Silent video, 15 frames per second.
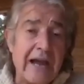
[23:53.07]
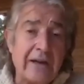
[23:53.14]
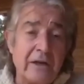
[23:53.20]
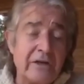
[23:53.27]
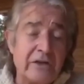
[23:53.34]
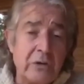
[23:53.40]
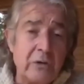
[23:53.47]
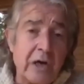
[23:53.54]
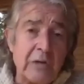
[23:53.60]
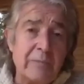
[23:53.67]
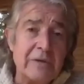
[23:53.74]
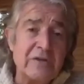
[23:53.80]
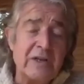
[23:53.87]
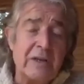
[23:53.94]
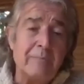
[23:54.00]
And I do hope
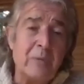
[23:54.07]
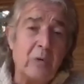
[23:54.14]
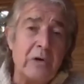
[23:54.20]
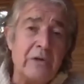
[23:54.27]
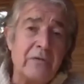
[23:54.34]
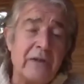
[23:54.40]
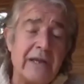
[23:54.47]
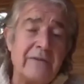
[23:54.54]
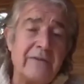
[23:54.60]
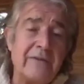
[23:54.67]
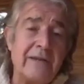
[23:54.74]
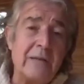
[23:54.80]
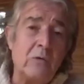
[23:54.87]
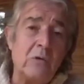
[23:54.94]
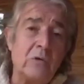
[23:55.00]
at some point they
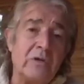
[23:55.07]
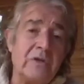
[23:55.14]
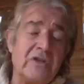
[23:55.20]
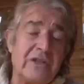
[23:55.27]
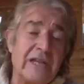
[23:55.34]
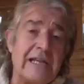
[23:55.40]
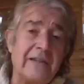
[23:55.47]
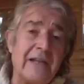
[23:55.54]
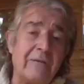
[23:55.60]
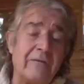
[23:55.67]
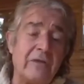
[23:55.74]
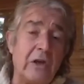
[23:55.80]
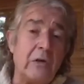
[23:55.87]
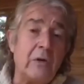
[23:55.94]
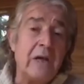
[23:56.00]
will take that
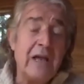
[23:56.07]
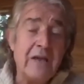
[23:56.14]
view.